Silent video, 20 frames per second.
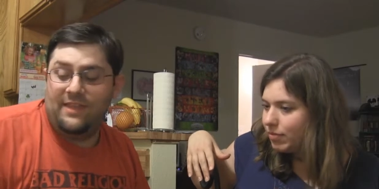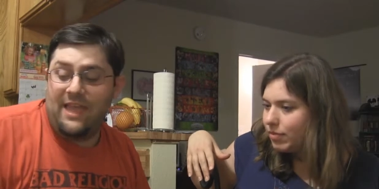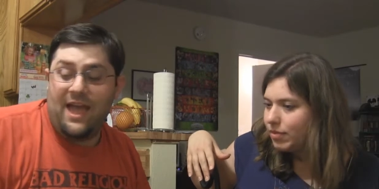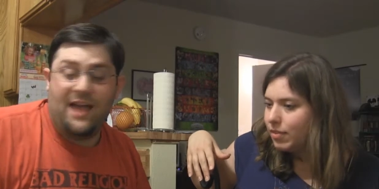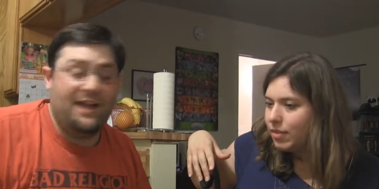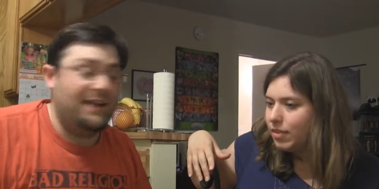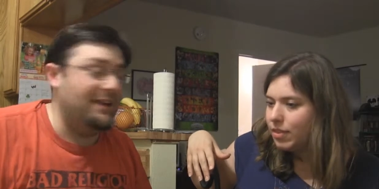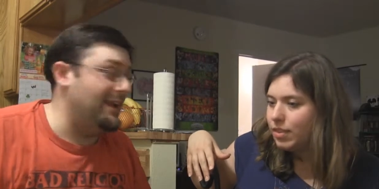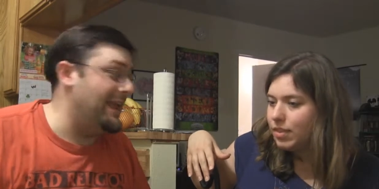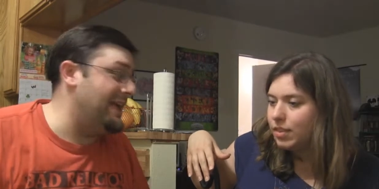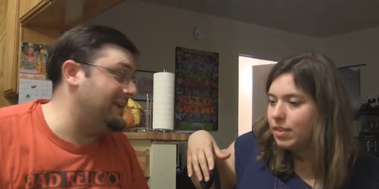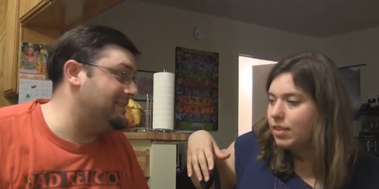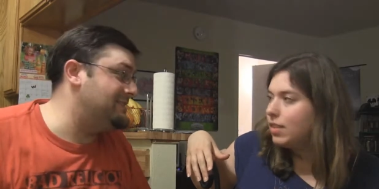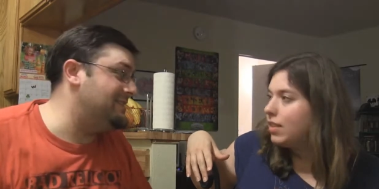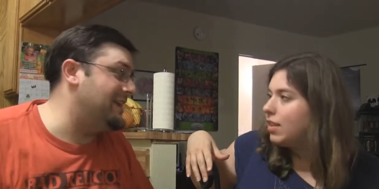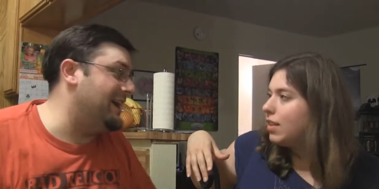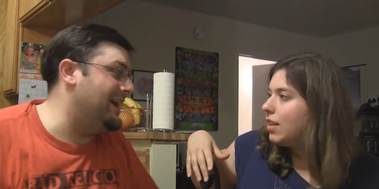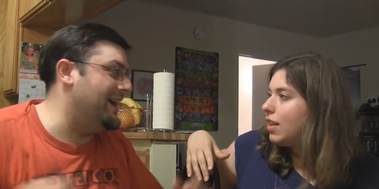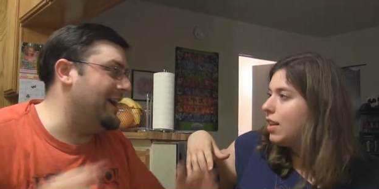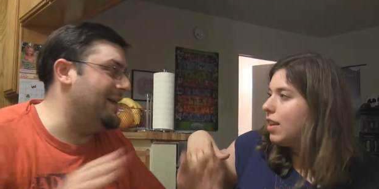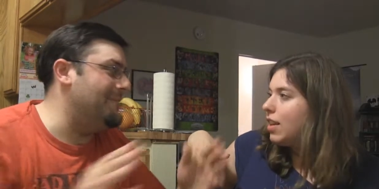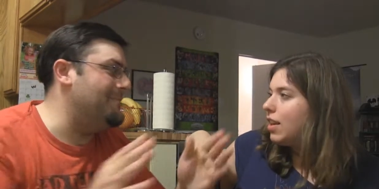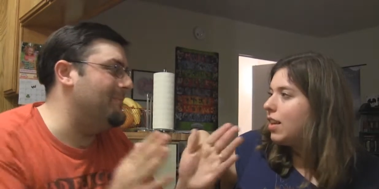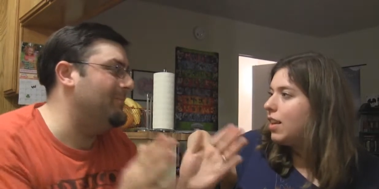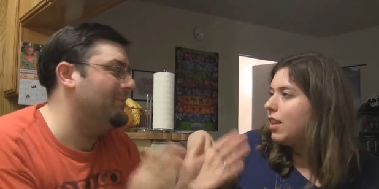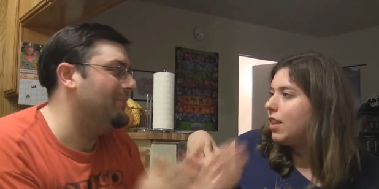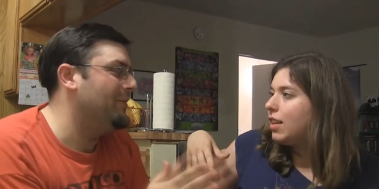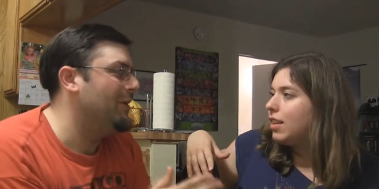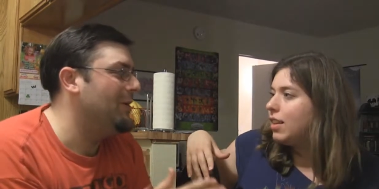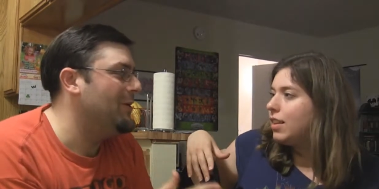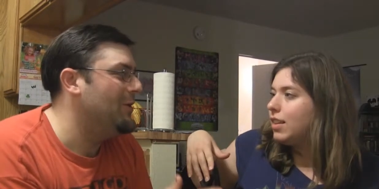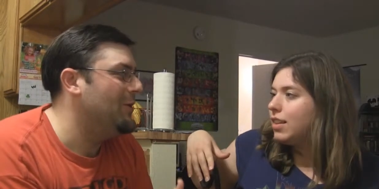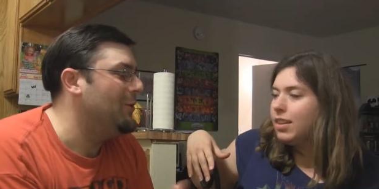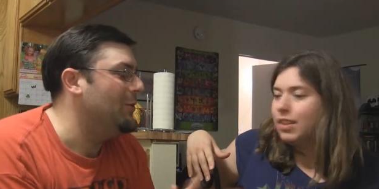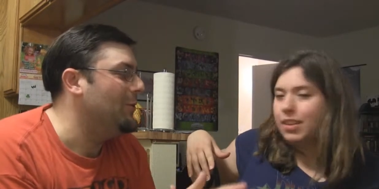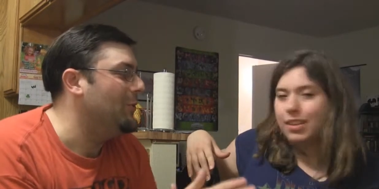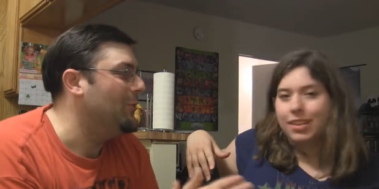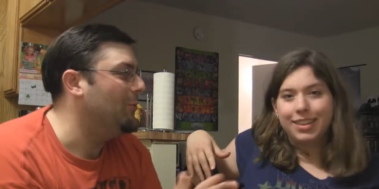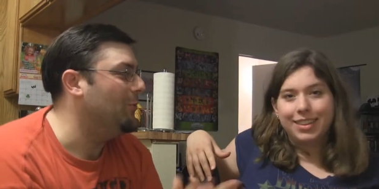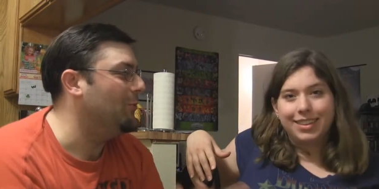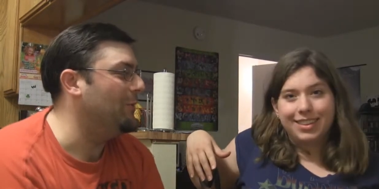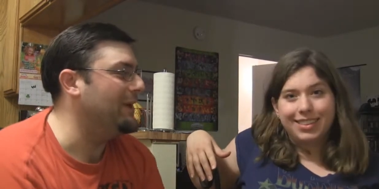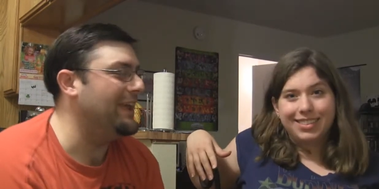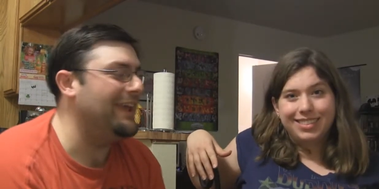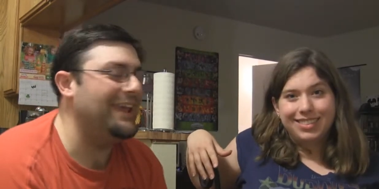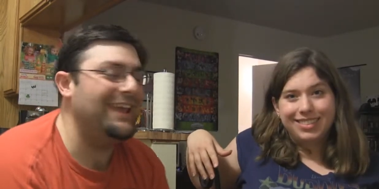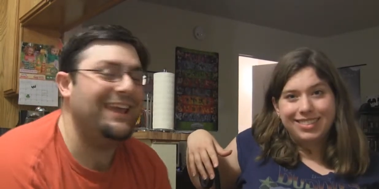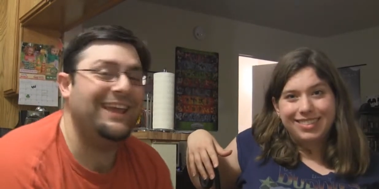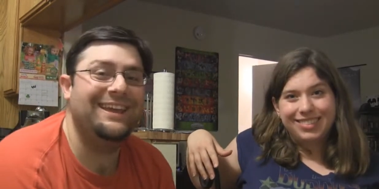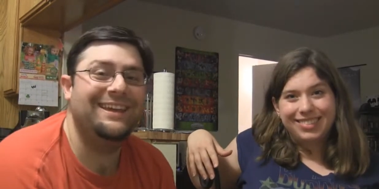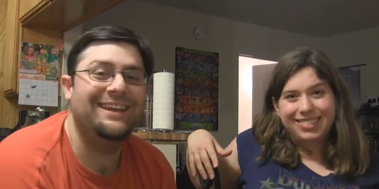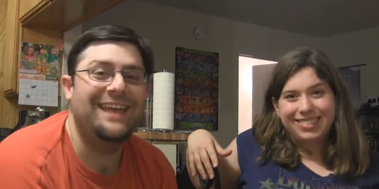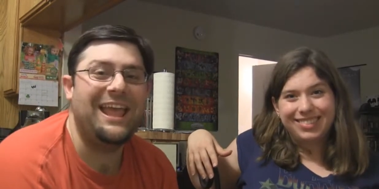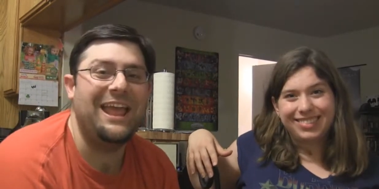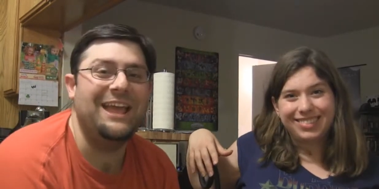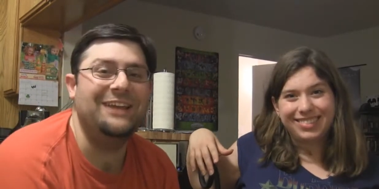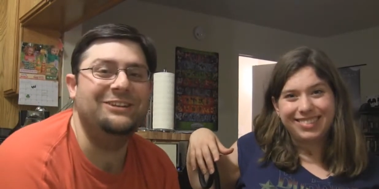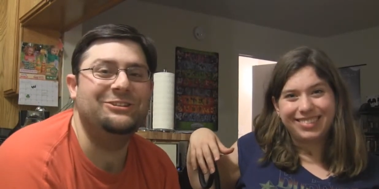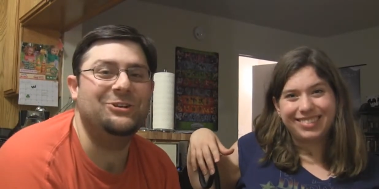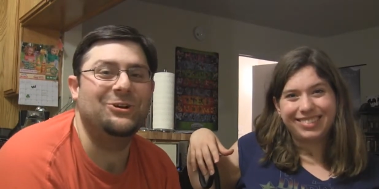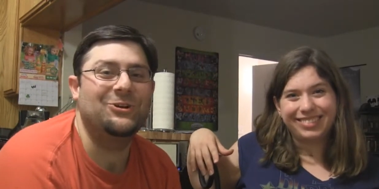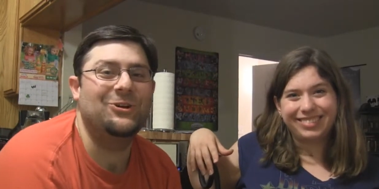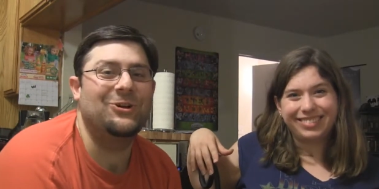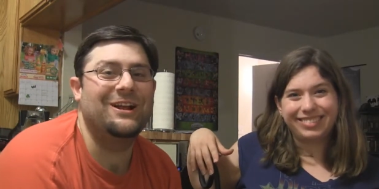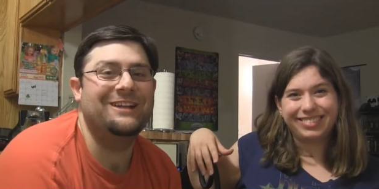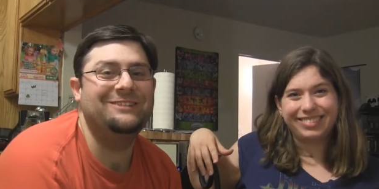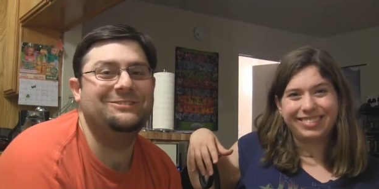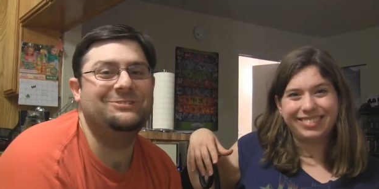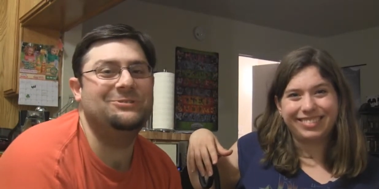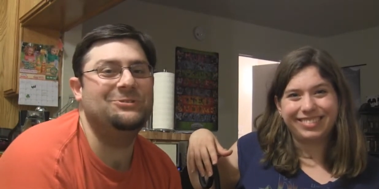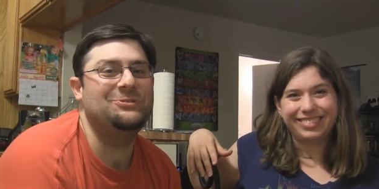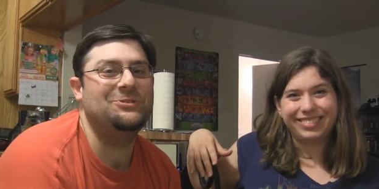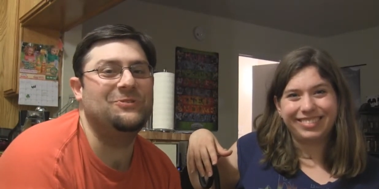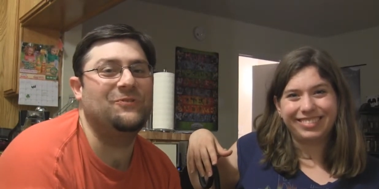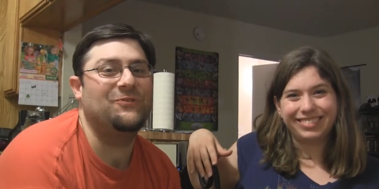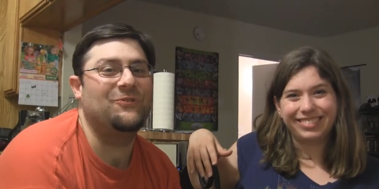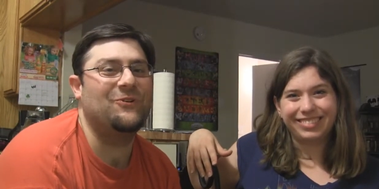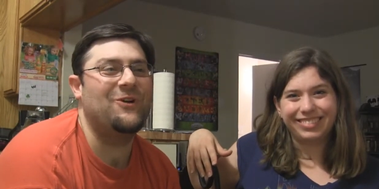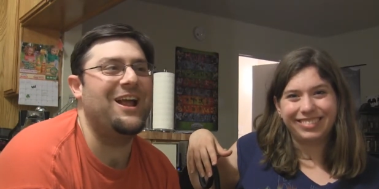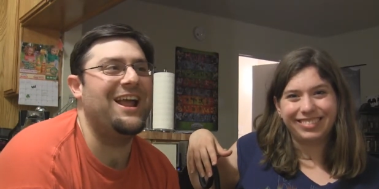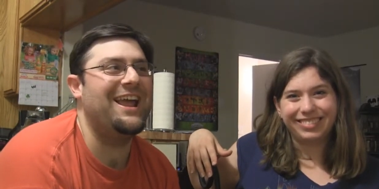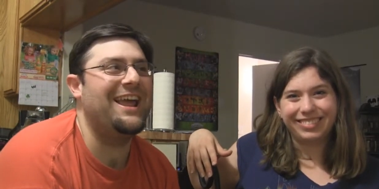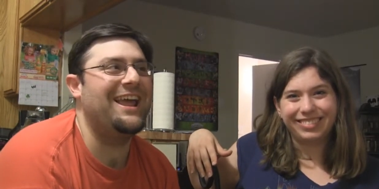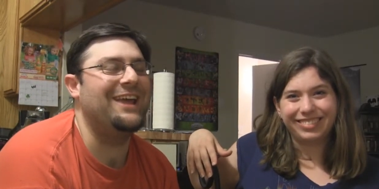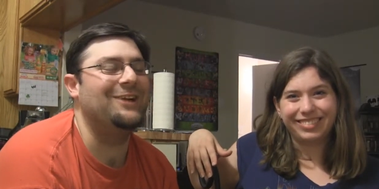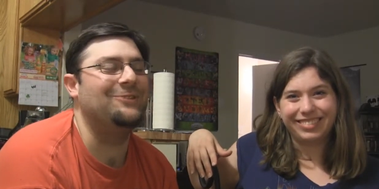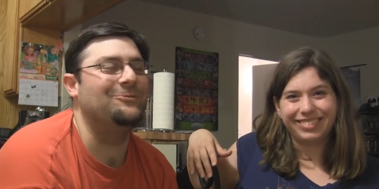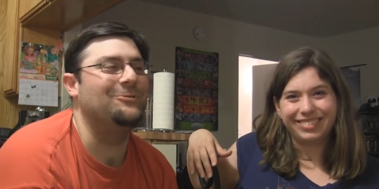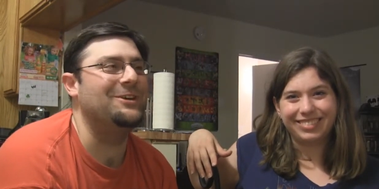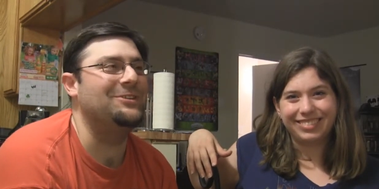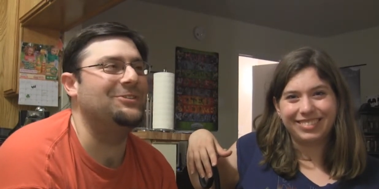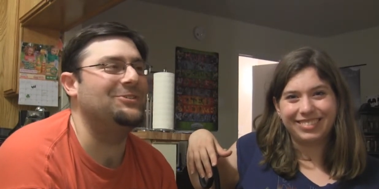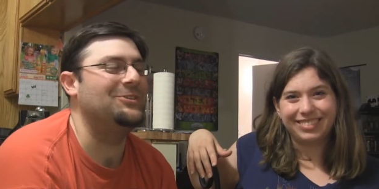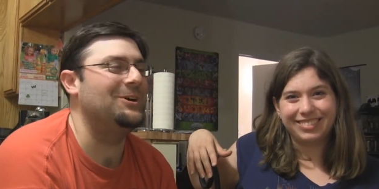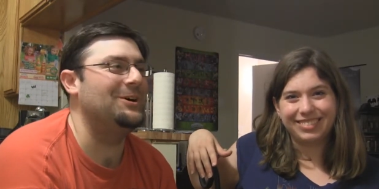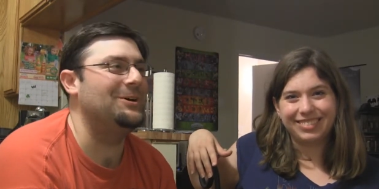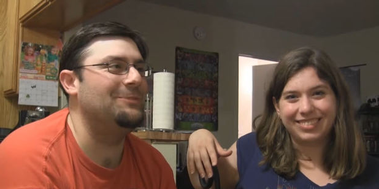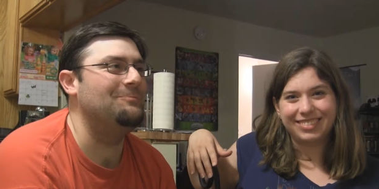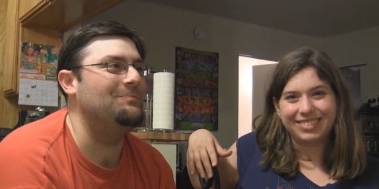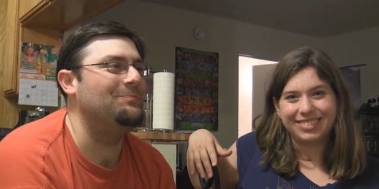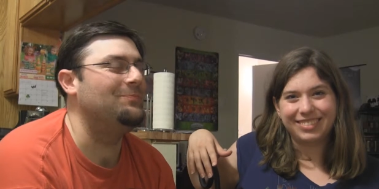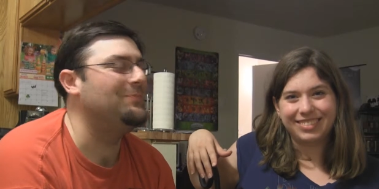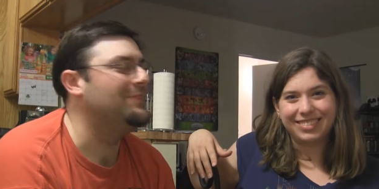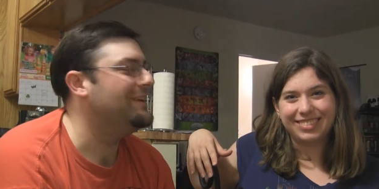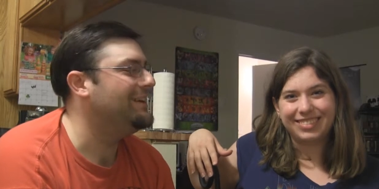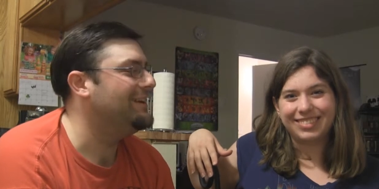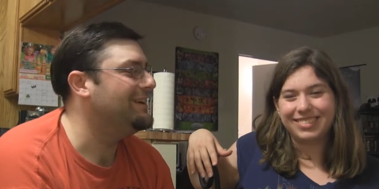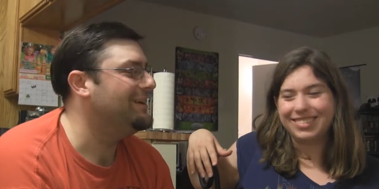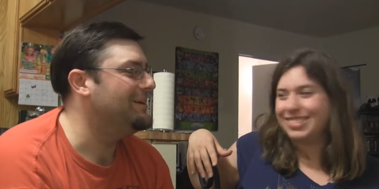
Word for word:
Speaker 1: yeah, next time we enter into the fray with um,